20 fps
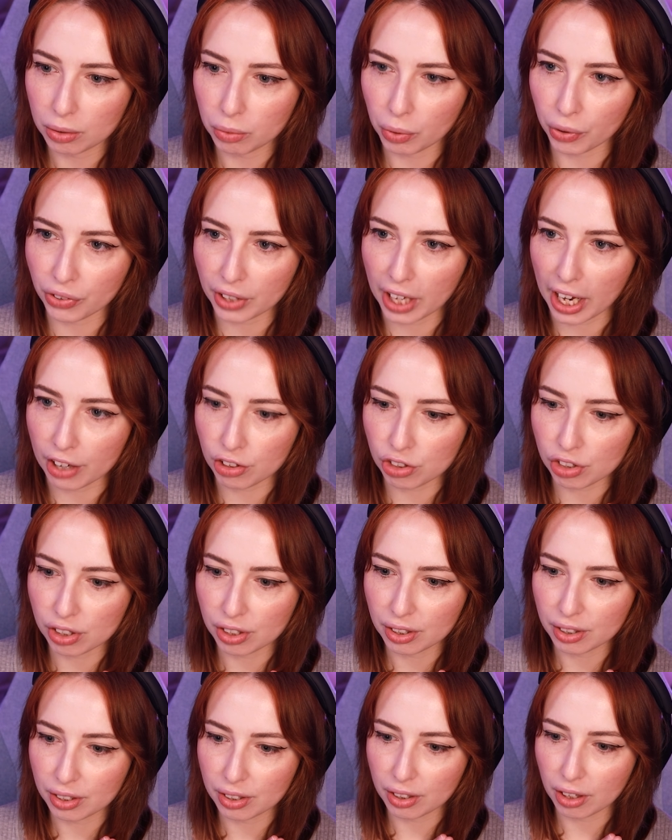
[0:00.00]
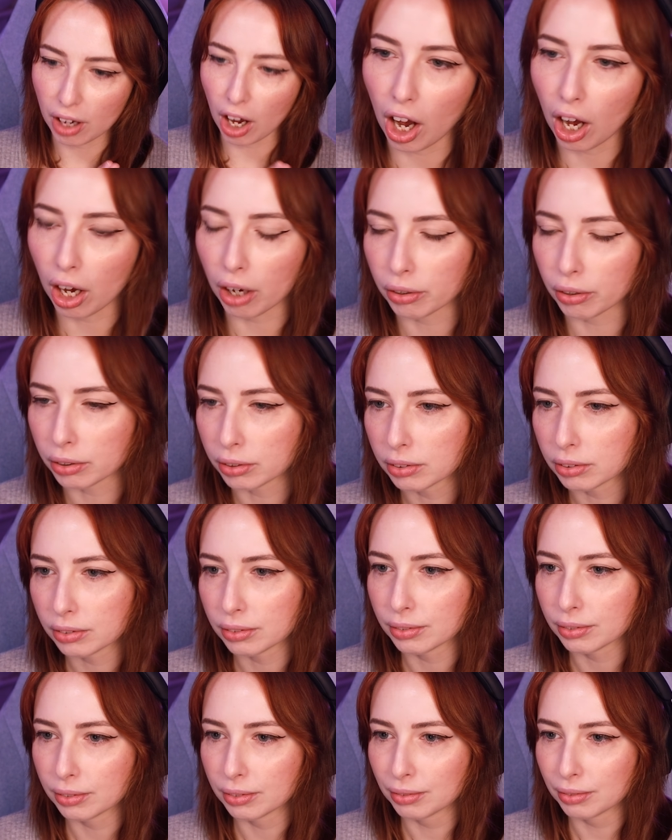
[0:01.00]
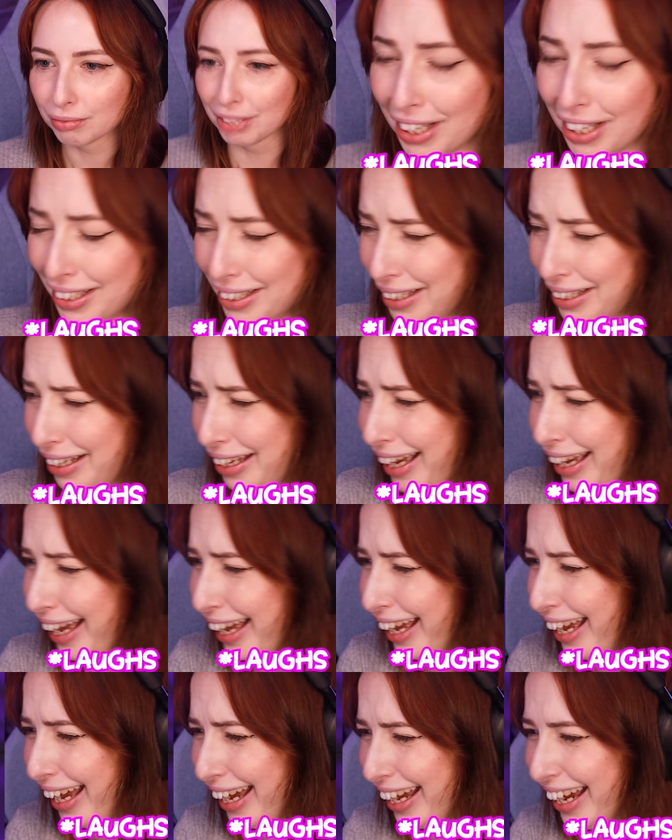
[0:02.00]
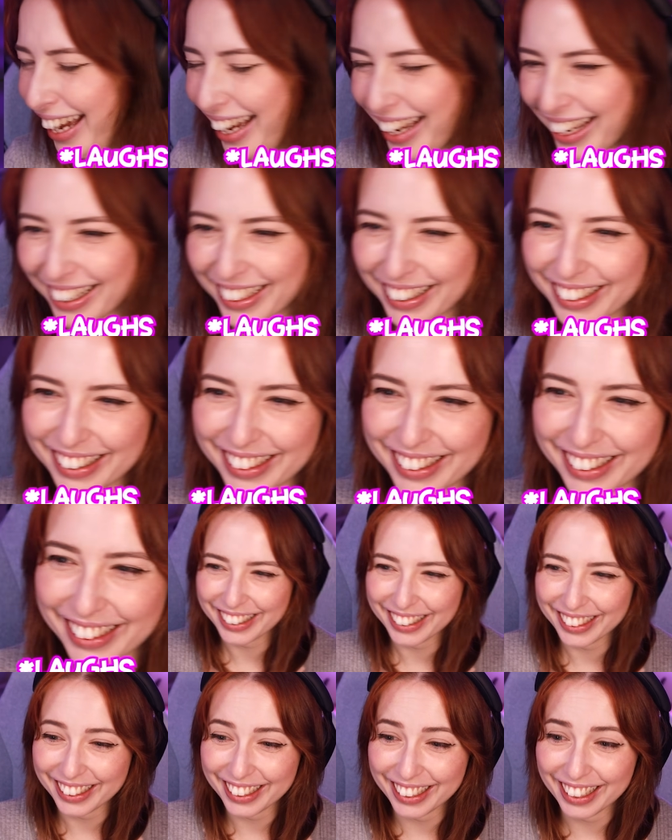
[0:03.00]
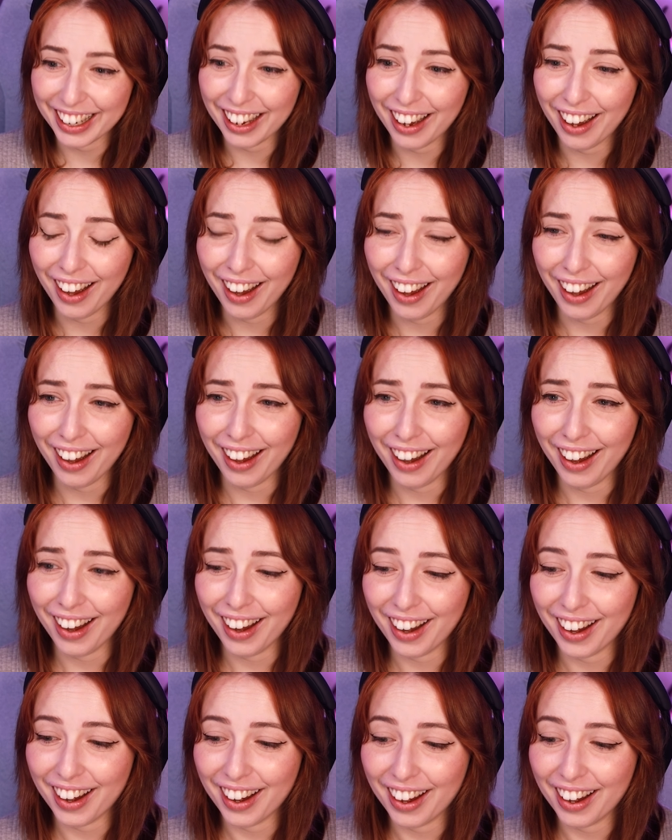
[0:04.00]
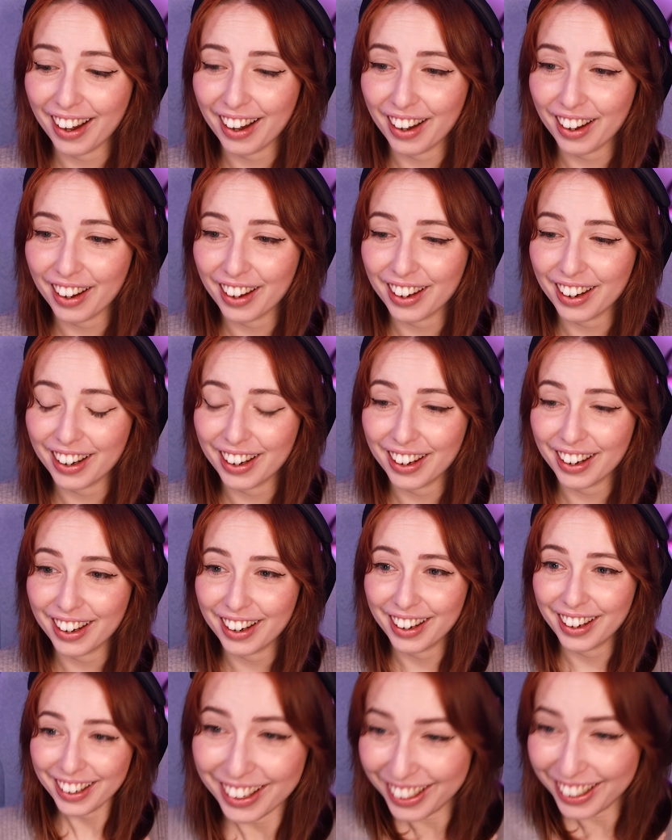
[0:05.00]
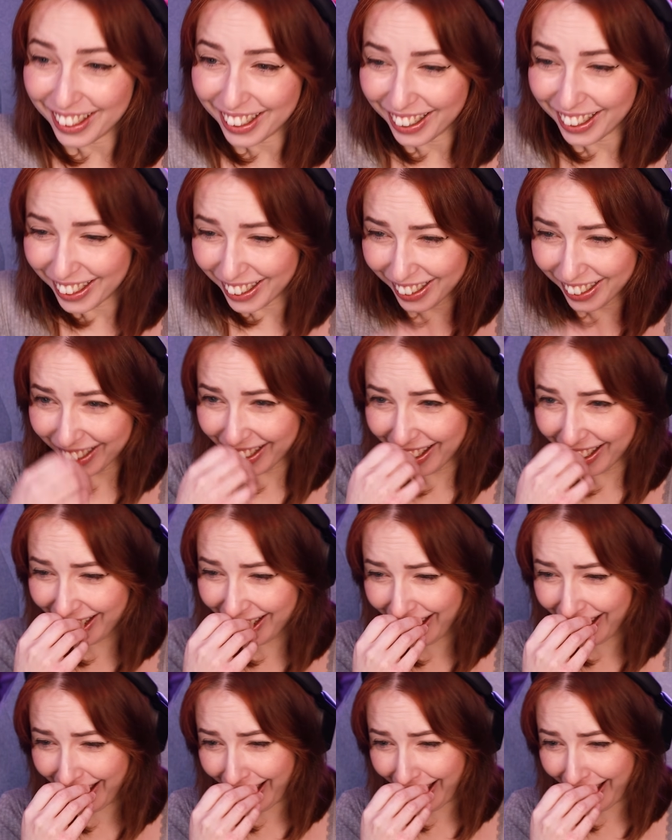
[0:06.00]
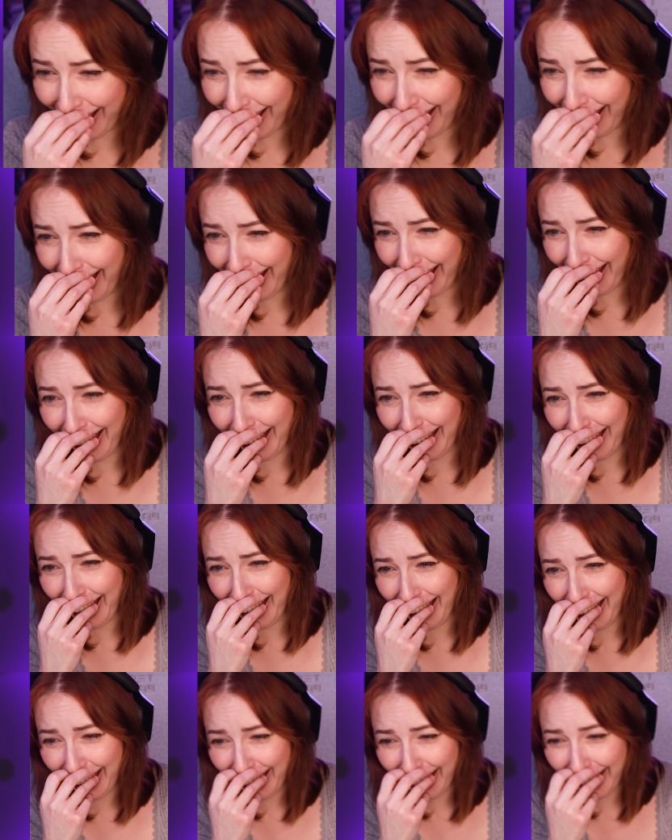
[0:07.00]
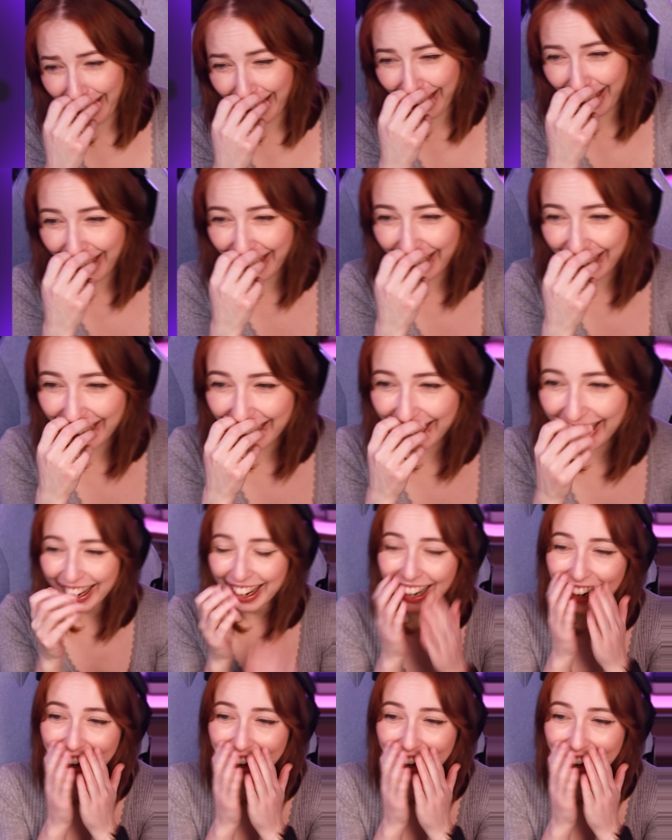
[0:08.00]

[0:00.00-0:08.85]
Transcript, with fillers: What's My catch? handsome oh. boy. I love you more than anything in the world. You give me purpose. There's literally nothing.